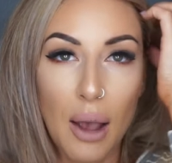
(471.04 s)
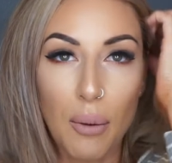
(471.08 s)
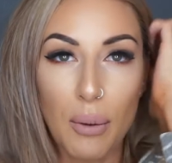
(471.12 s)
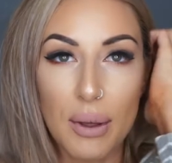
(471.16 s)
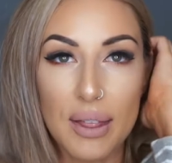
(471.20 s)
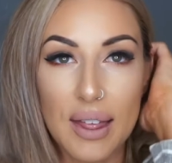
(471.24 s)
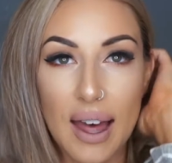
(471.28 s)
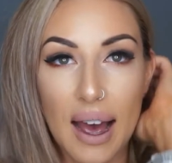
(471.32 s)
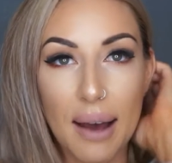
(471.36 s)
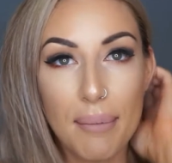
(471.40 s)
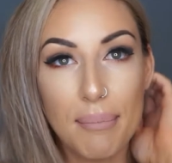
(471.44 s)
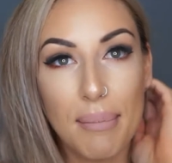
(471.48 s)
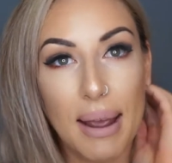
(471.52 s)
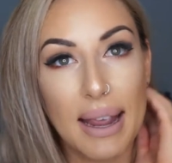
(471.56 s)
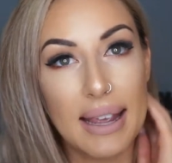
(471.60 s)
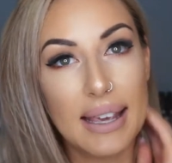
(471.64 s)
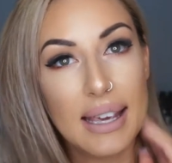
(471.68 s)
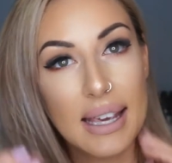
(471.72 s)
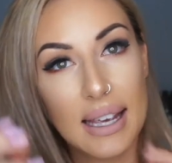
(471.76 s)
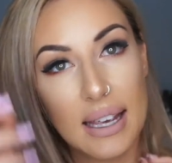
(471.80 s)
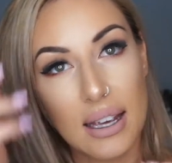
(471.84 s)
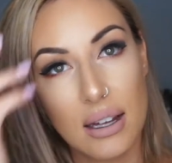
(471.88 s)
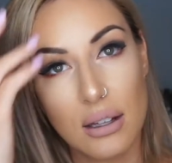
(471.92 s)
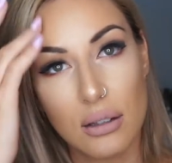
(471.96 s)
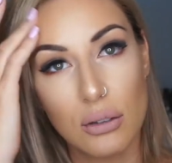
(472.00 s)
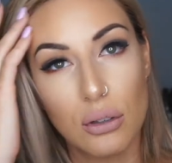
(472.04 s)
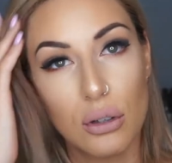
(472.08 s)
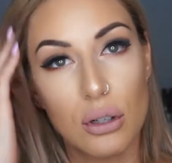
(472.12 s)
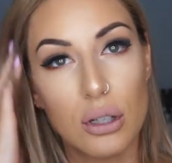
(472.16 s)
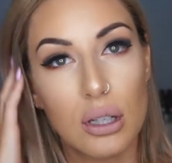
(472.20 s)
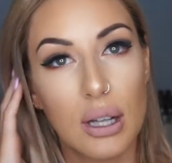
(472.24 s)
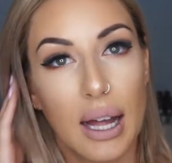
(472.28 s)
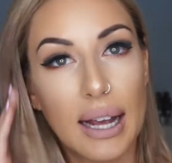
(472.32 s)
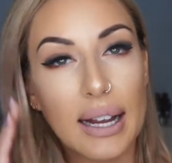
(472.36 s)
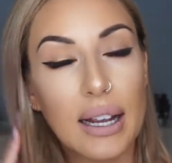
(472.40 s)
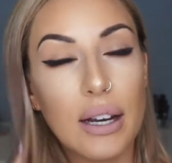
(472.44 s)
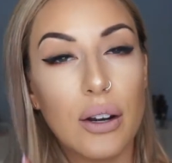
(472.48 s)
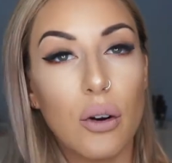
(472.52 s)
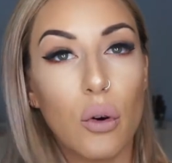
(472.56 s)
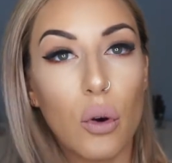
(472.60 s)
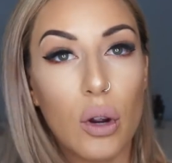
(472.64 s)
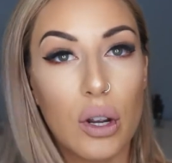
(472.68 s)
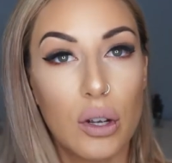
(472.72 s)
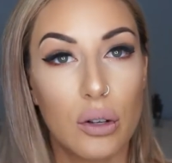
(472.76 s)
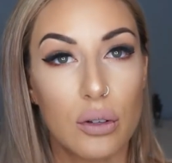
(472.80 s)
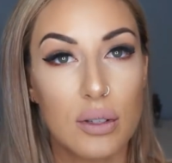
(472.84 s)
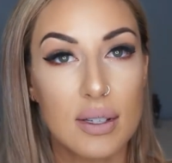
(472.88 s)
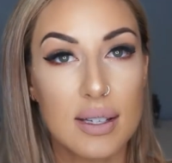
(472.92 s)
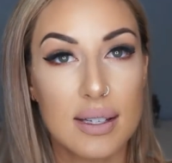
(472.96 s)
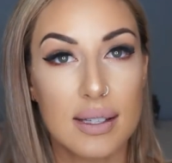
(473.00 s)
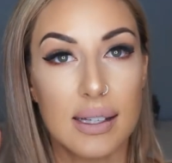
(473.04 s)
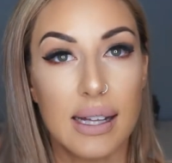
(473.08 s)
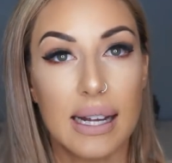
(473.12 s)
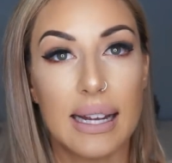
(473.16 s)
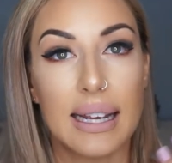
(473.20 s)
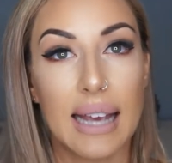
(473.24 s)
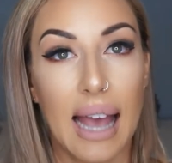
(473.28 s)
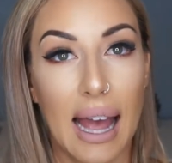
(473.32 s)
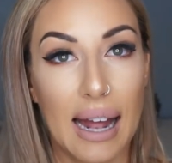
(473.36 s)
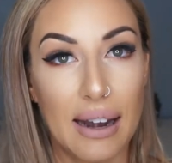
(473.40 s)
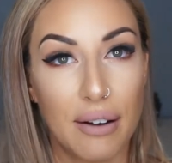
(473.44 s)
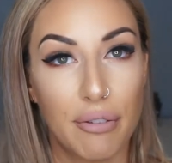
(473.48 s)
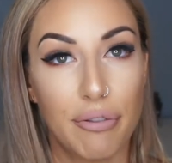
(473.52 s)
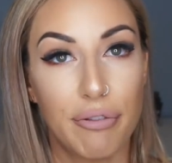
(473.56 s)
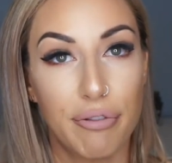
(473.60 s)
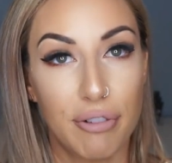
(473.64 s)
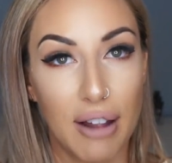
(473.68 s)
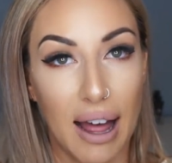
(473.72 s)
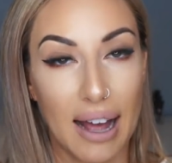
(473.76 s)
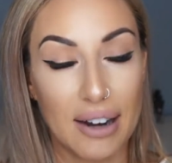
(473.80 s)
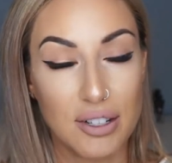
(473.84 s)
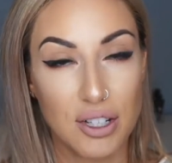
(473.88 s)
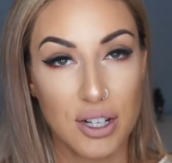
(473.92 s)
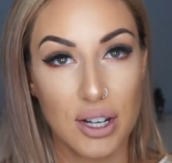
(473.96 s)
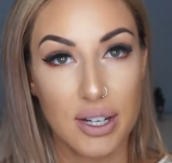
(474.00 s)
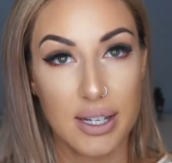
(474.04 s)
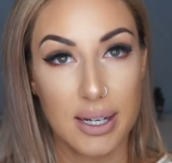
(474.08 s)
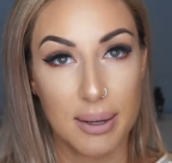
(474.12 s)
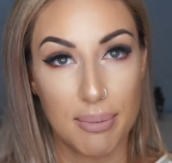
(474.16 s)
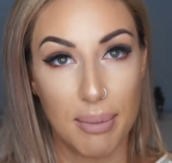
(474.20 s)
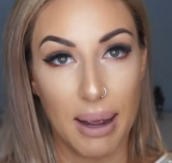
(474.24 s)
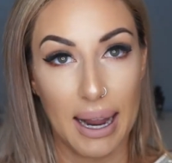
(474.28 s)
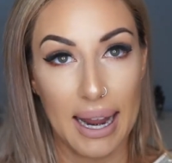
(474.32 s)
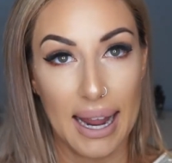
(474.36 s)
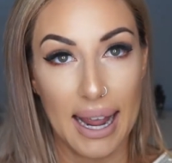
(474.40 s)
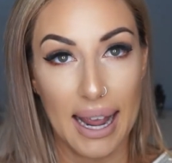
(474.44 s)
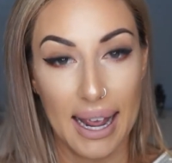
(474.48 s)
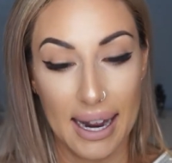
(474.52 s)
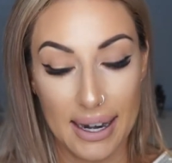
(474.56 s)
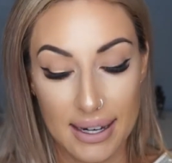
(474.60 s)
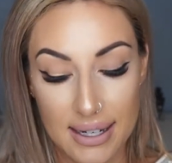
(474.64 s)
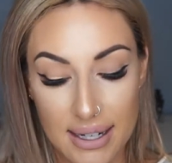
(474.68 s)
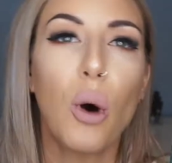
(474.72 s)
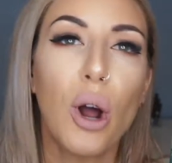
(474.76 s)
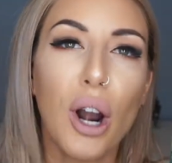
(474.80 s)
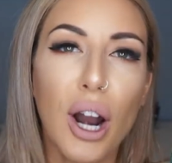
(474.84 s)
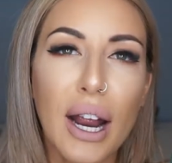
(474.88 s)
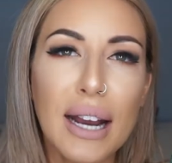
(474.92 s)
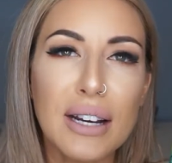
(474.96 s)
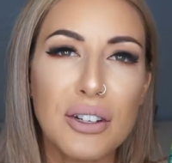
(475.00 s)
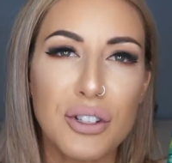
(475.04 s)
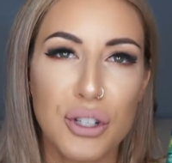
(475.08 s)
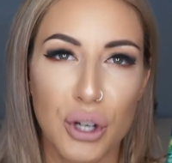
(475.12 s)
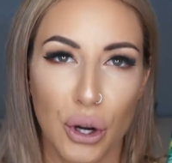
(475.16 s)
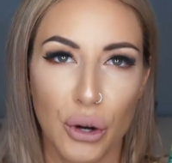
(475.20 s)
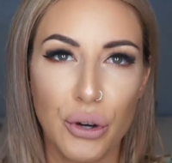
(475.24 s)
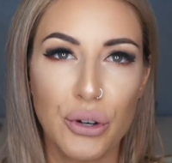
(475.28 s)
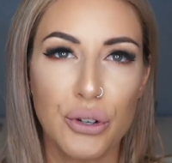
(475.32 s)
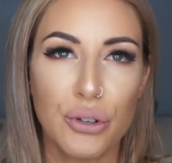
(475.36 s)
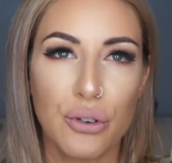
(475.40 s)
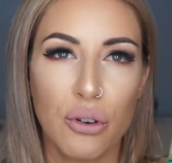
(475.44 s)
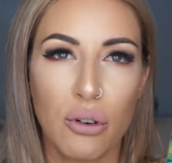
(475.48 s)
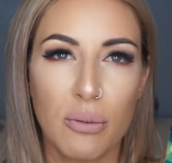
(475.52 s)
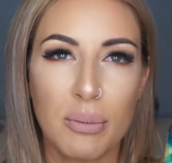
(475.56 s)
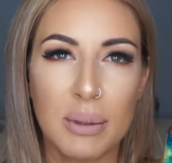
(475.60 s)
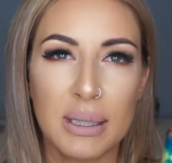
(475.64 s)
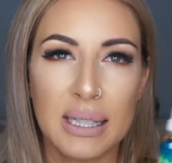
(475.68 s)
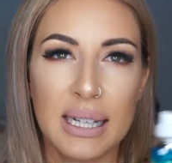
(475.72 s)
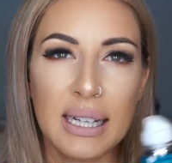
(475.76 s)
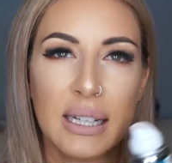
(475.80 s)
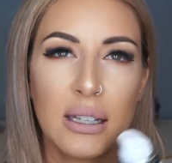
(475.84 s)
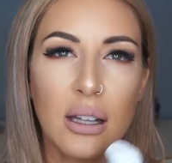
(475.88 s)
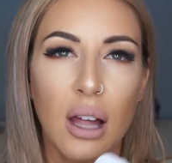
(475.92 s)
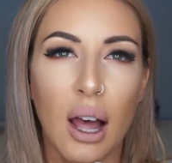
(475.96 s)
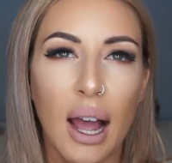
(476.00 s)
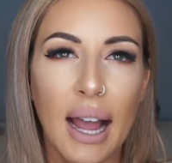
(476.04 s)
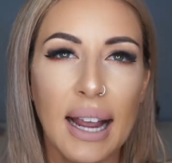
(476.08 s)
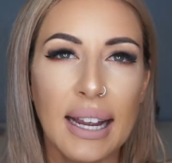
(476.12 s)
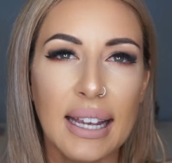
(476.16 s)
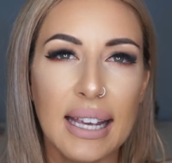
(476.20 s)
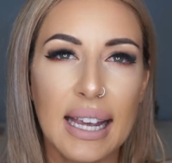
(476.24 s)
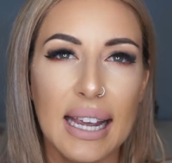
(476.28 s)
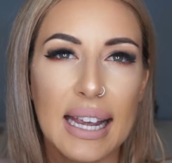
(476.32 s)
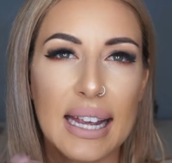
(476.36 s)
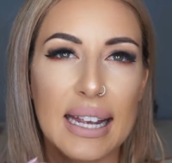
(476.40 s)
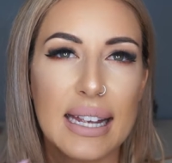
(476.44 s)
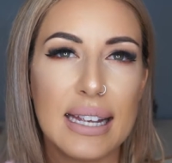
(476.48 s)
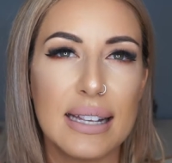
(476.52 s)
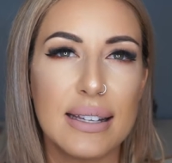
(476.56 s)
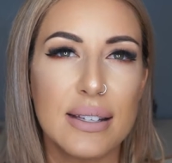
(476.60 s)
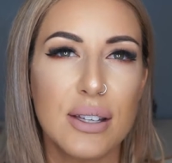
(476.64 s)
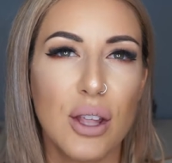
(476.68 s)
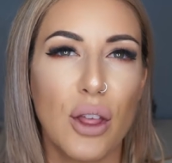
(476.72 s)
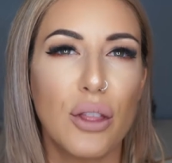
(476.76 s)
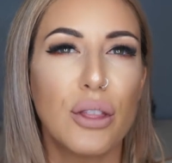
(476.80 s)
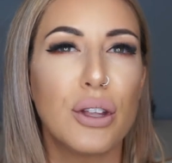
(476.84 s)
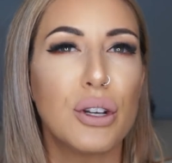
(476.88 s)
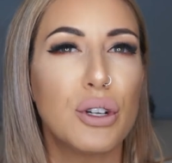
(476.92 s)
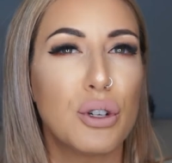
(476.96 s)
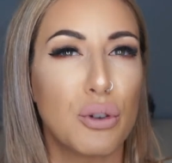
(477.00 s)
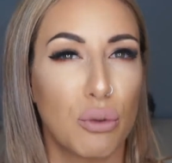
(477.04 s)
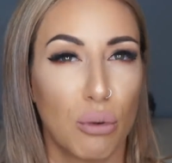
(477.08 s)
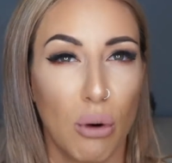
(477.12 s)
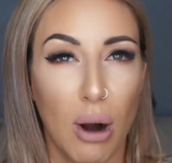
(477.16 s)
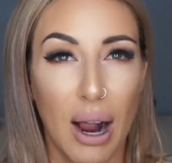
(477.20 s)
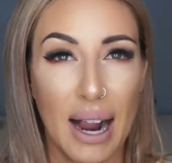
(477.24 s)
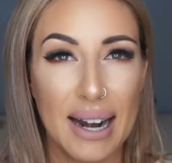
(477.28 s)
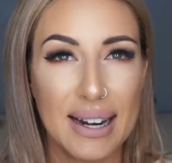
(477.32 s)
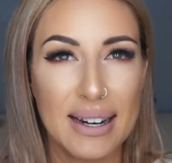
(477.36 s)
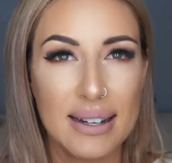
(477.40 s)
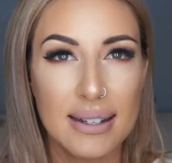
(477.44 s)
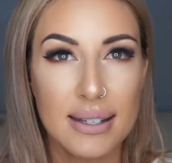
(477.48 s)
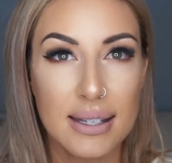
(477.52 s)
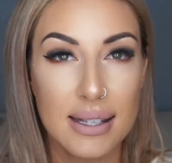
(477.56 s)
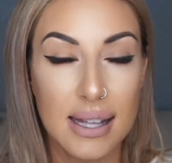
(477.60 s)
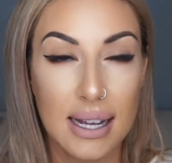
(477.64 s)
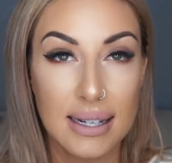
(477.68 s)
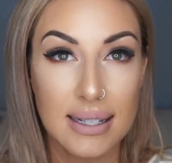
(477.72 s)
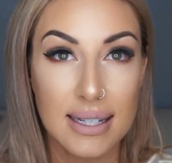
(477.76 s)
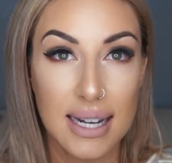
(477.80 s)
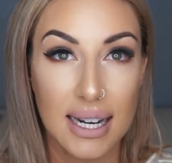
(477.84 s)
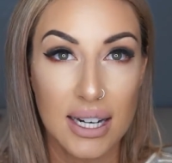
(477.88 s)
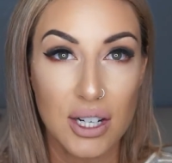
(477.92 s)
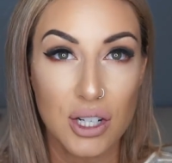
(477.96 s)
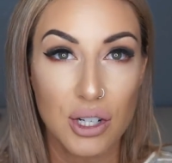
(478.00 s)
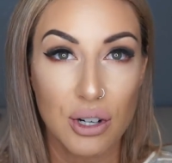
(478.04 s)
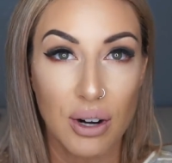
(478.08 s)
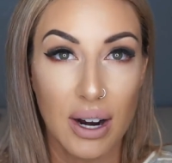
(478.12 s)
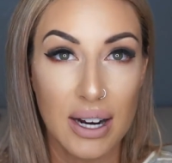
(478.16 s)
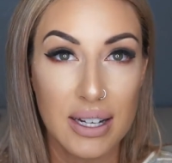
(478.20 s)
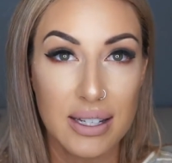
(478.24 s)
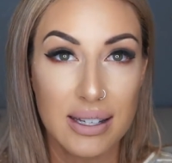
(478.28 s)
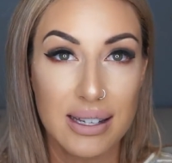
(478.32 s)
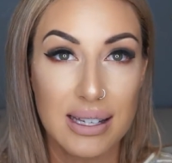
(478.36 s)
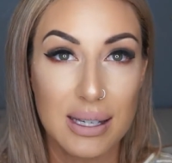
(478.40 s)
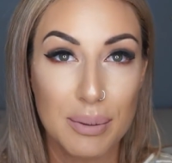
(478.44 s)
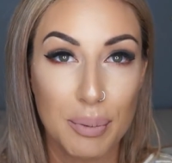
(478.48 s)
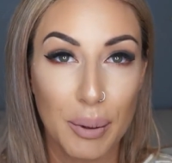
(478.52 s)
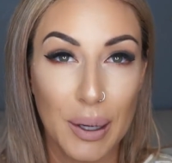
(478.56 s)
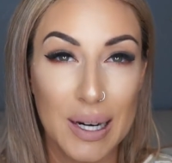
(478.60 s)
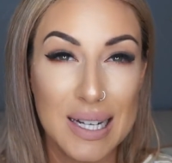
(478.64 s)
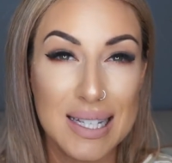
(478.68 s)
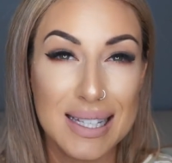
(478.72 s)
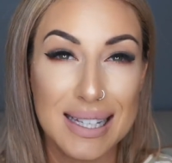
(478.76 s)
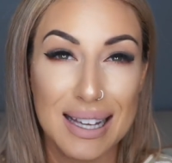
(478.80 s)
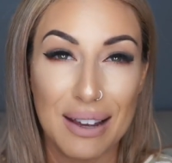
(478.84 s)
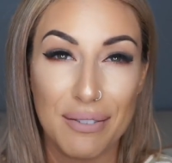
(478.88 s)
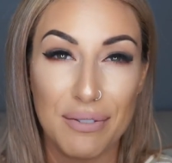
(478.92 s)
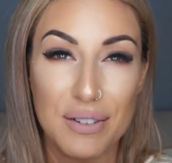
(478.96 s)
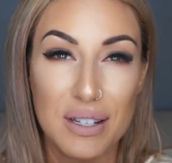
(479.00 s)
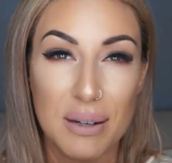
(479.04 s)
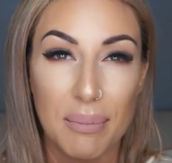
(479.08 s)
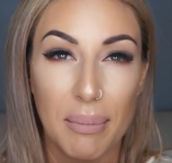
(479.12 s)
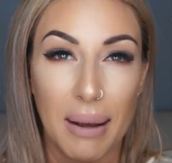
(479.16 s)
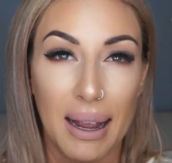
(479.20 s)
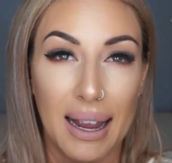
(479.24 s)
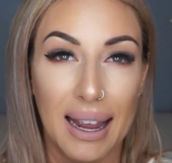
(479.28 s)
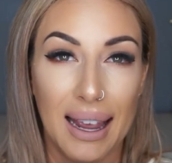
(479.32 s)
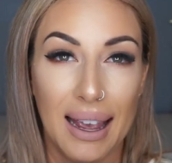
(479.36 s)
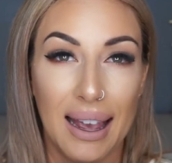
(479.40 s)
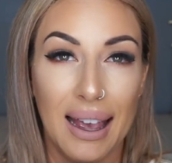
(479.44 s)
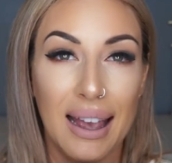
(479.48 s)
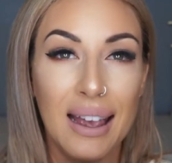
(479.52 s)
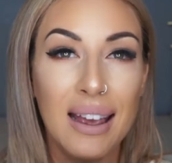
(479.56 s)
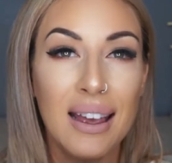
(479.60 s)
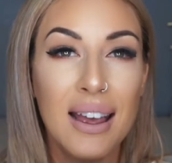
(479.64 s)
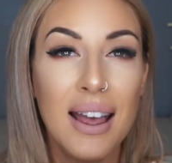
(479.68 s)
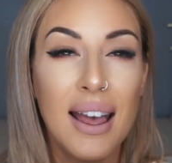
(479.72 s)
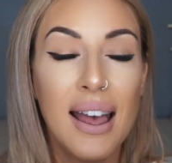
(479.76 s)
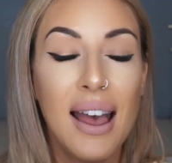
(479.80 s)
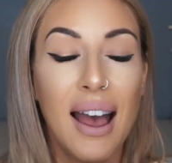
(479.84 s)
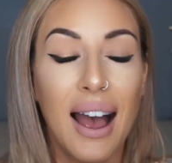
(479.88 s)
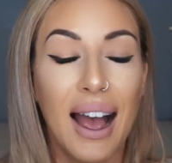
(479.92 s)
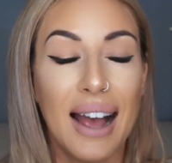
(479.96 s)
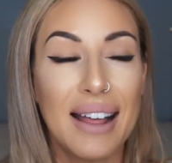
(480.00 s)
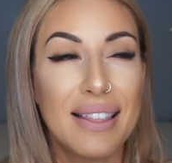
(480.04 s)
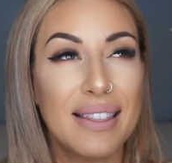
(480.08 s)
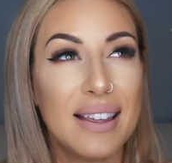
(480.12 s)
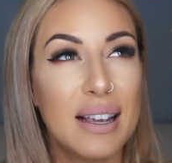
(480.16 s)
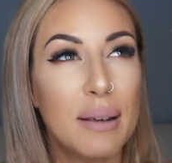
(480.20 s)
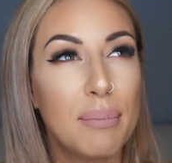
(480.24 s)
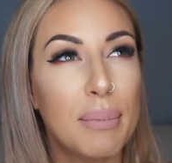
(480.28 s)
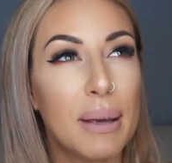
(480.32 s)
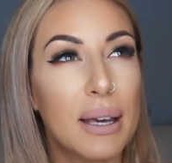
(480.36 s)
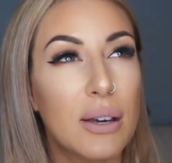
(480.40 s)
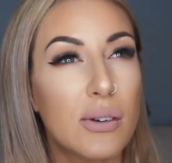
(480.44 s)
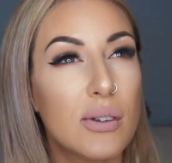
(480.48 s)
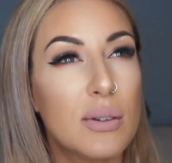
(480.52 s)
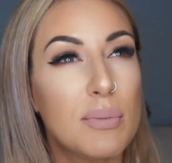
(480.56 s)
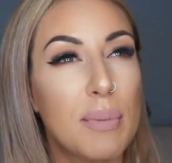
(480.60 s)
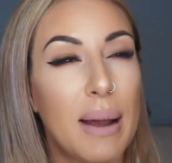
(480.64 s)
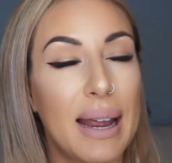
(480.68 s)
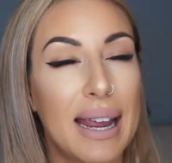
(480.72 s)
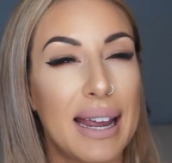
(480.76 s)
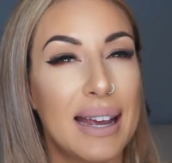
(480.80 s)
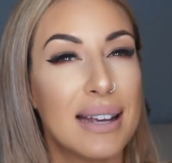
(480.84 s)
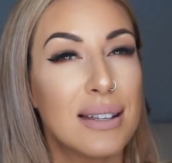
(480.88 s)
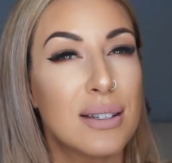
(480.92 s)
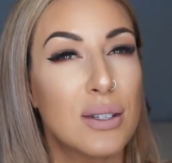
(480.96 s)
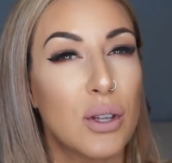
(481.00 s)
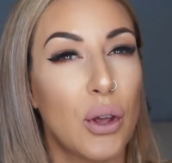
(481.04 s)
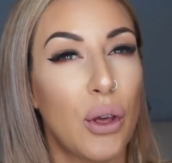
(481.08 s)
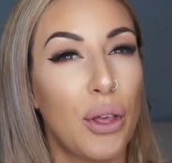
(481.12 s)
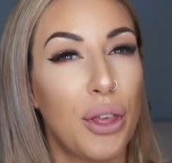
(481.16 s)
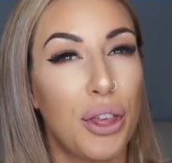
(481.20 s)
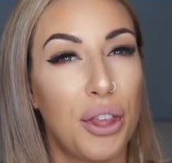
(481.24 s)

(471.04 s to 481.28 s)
without making it look like an oil slick and flat to my head. What I don't normally like is the dryness that texturizing sprays give to my hair. I think because my hair's so